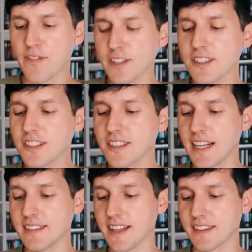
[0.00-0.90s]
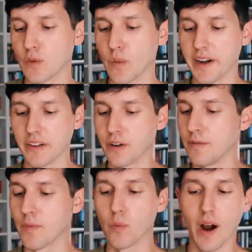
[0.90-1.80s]
first, it just tasted like the regular
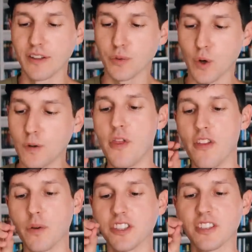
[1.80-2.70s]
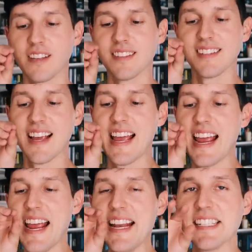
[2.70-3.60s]
rice roll, but then there was just, like, this
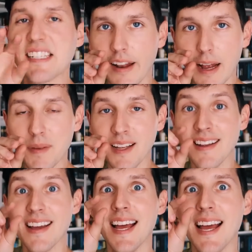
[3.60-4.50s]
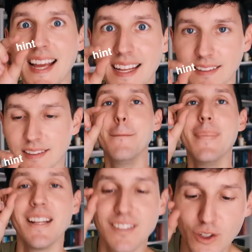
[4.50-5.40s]
hint, and I mean hint,
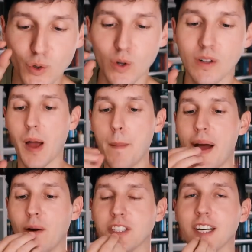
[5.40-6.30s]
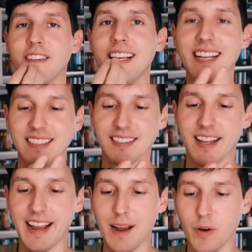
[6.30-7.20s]
minuscule amount of heat that
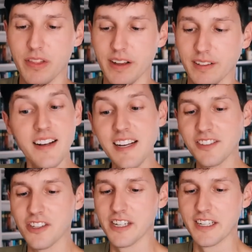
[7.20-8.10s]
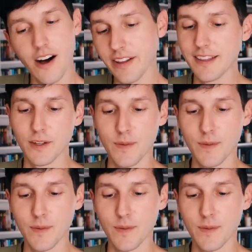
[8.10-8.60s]
came with it. It tastes good. I'll eat the